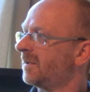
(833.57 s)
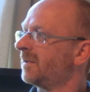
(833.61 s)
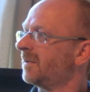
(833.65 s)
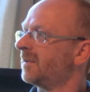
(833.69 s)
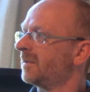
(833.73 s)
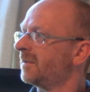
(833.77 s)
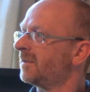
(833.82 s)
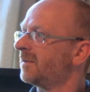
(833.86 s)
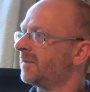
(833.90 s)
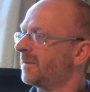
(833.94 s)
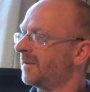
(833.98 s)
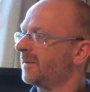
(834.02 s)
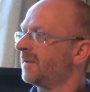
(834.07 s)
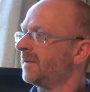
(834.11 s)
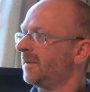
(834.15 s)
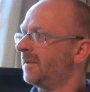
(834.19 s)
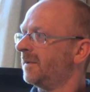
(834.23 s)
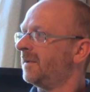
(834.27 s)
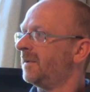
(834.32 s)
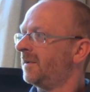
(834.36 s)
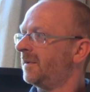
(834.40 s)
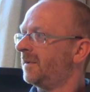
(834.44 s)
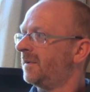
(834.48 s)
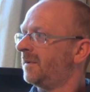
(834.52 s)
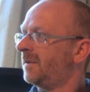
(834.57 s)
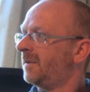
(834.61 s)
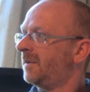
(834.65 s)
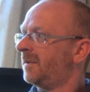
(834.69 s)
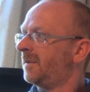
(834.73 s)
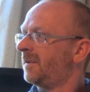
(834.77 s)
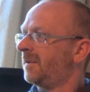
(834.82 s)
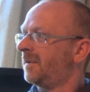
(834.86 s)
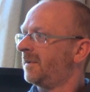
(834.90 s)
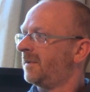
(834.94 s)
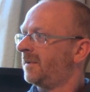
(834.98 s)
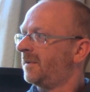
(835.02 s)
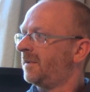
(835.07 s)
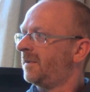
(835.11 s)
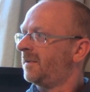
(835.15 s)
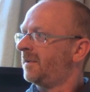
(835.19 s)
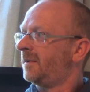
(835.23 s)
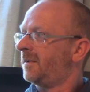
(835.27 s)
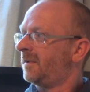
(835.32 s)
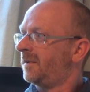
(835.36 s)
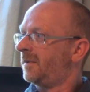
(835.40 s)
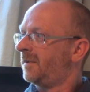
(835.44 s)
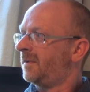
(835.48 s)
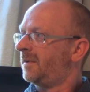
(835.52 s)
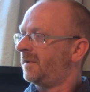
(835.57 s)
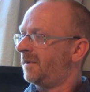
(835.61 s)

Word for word: being, in a way. You know what I mean?